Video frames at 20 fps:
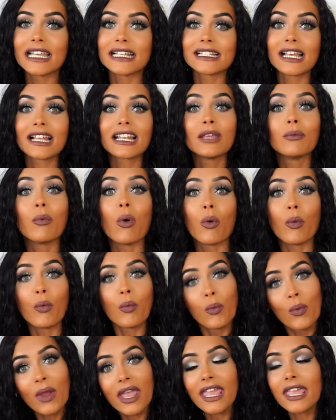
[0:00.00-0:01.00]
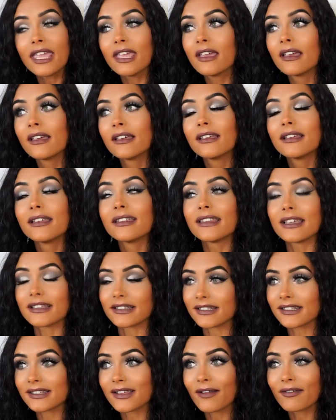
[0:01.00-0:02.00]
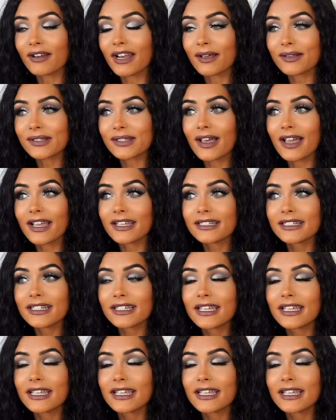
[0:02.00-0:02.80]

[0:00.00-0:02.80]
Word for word: exactly what we, there's a siren outside,